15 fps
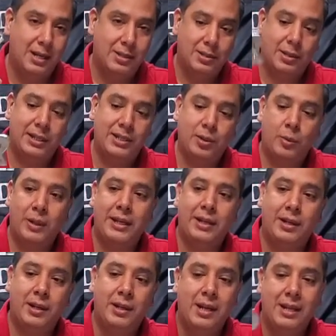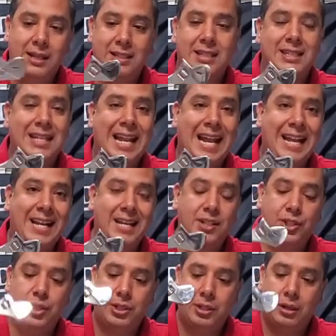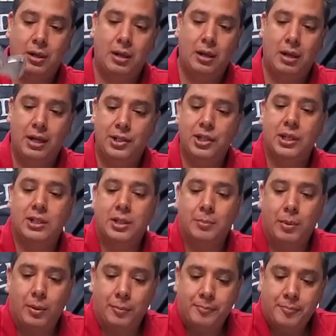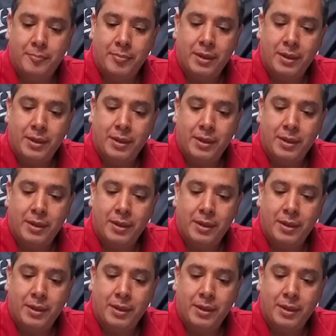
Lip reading: So these are really good. This is an 8-inch adjustable.